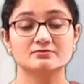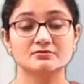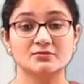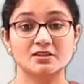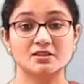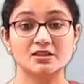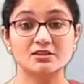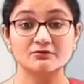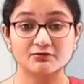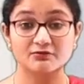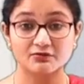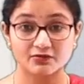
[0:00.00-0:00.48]

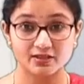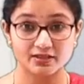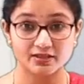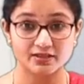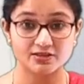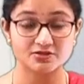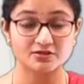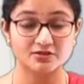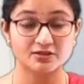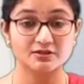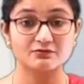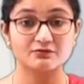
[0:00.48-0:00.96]

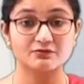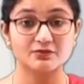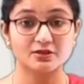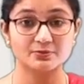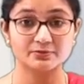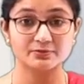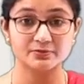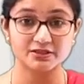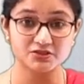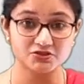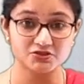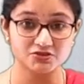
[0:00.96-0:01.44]

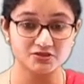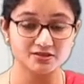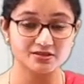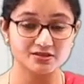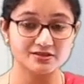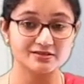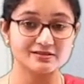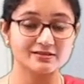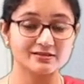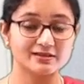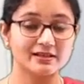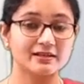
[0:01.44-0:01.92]
inflammation
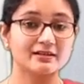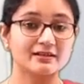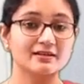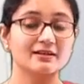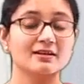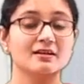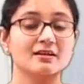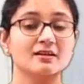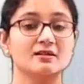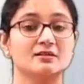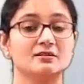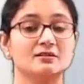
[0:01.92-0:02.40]
is there,
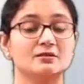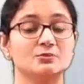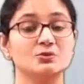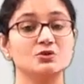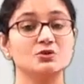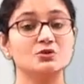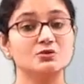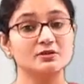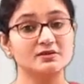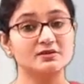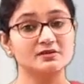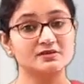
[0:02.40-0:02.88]

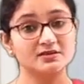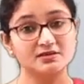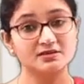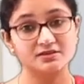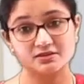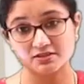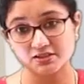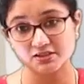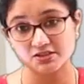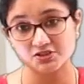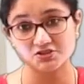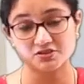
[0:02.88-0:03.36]
mucus
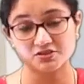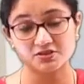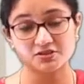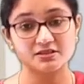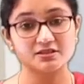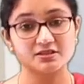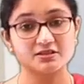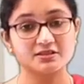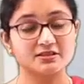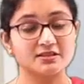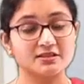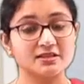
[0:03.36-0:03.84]
secretion
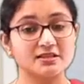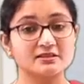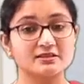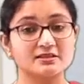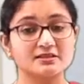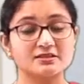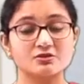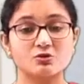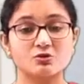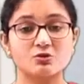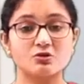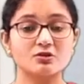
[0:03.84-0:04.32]

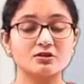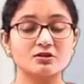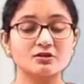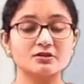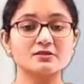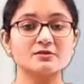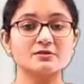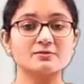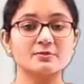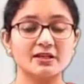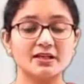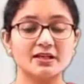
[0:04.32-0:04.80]
increases. All
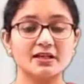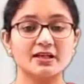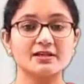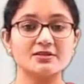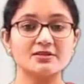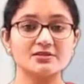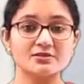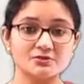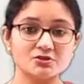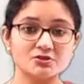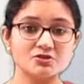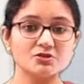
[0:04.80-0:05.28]
this
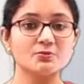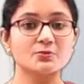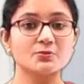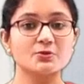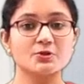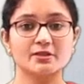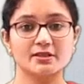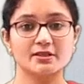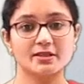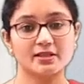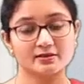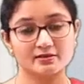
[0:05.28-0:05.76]
mechanism is to
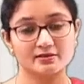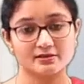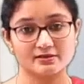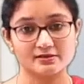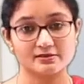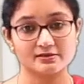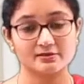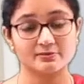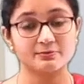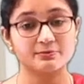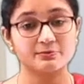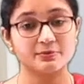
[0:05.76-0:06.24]
protect
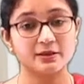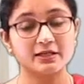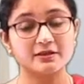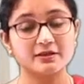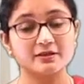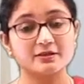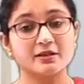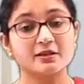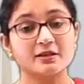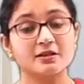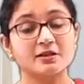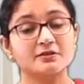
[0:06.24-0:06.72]
us. But
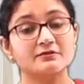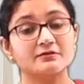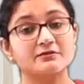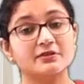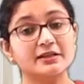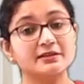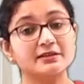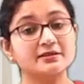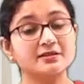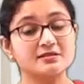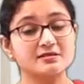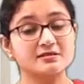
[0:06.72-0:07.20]

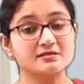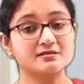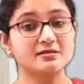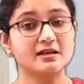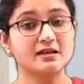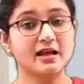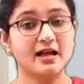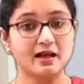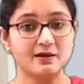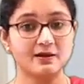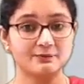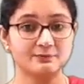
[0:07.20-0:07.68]
when this is
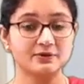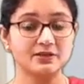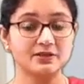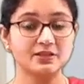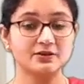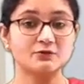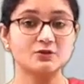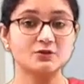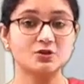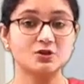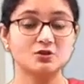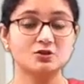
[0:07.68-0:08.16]

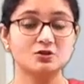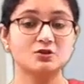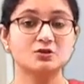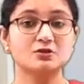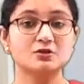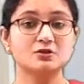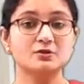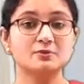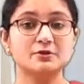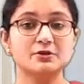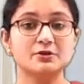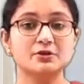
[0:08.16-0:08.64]
happening for a
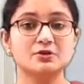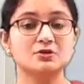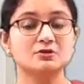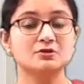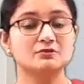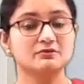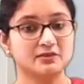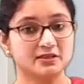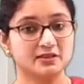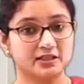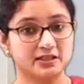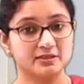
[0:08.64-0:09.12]
longer period
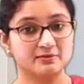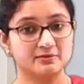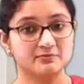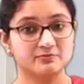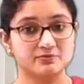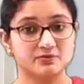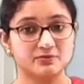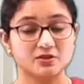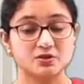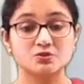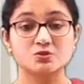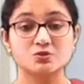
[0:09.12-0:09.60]
of time
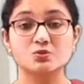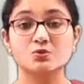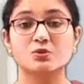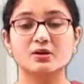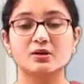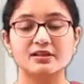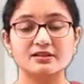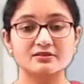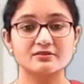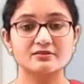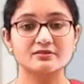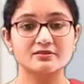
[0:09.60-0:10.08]
to
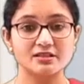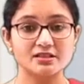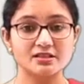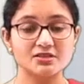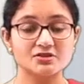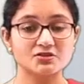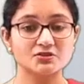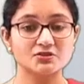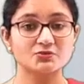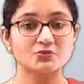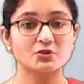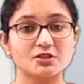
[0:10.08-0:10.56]
one
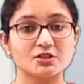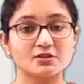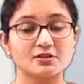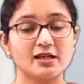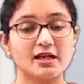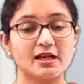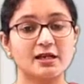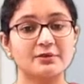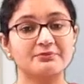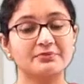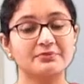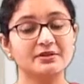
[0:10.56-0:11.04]
region, will
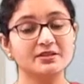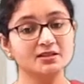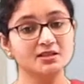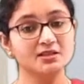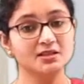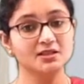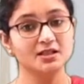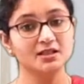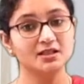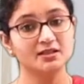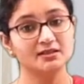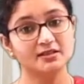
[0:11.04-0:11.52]
happen?
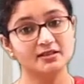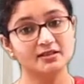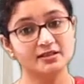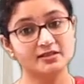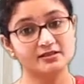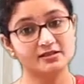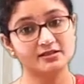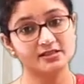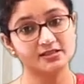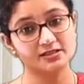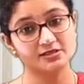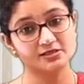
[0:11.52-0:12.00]
There
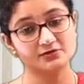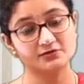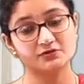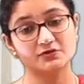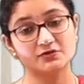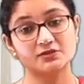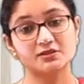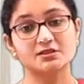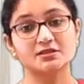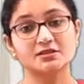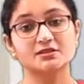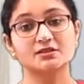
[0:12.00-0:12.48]
is
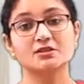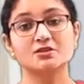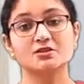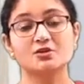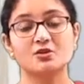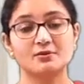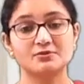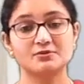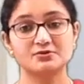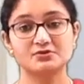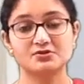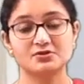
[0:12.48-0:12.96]
further
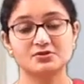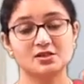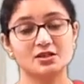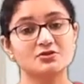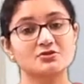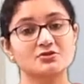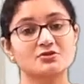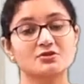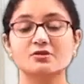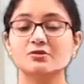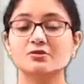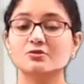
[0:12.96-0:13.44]

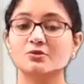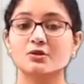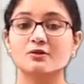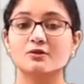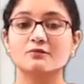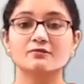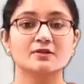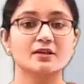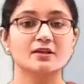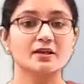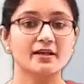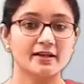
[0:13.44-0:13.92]
obstruction
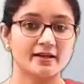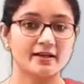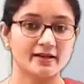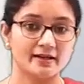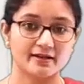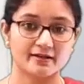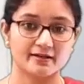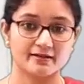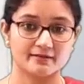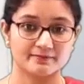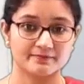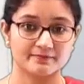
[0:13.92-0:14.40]
of the
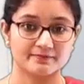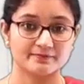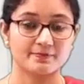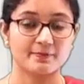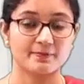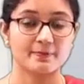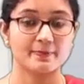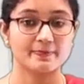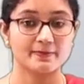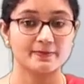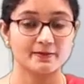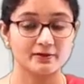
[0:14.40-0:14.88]
air,
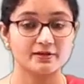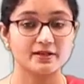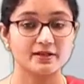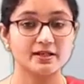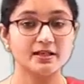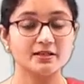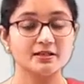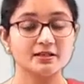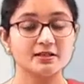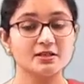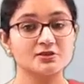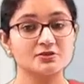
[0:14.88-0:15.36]

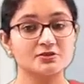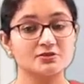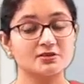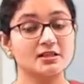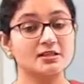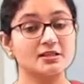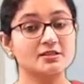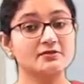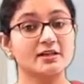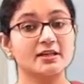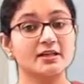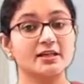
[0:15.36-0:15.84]
right? So
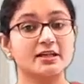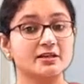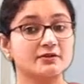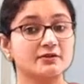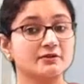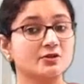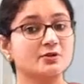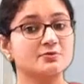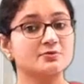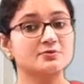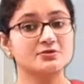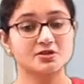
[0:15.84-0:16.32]
that's why
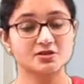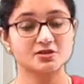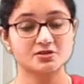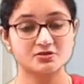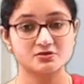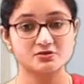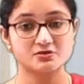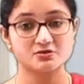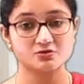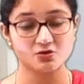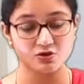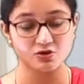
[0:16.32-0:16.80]
airway
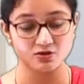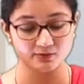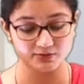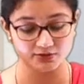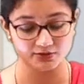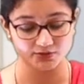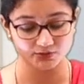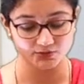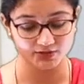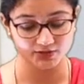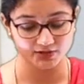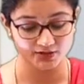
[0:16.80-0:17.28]
obstruction is
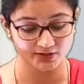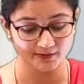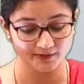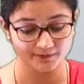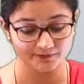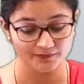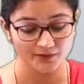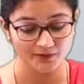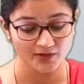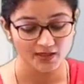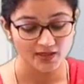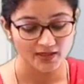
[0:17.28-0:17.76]
common over here.
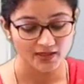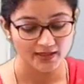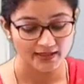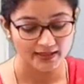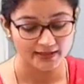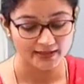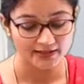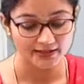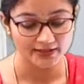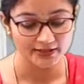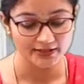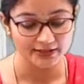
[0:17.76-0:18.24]

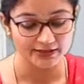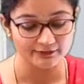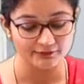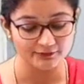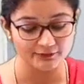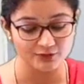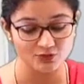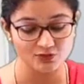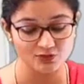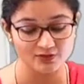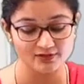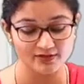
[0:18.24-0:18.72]
Any
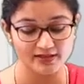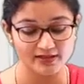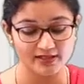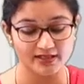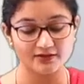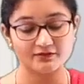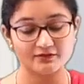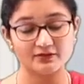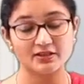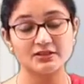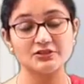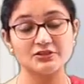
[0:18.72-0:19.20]
diffuse
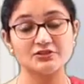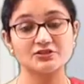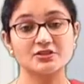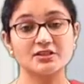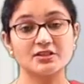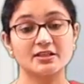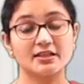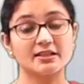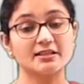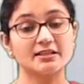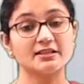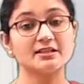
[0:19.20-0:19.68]
airway
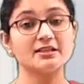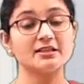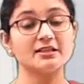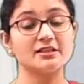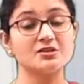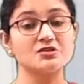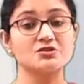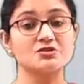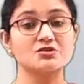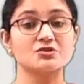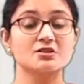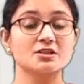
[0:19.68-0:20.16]
injury, any
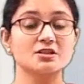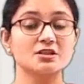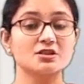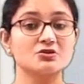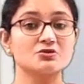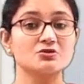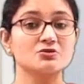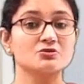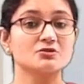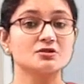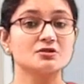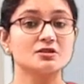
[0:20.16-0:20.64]
injury
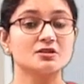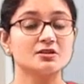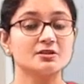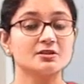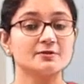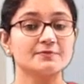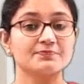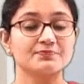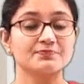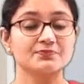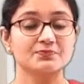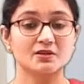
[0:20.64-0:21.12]
to
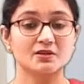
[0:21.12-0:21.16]
the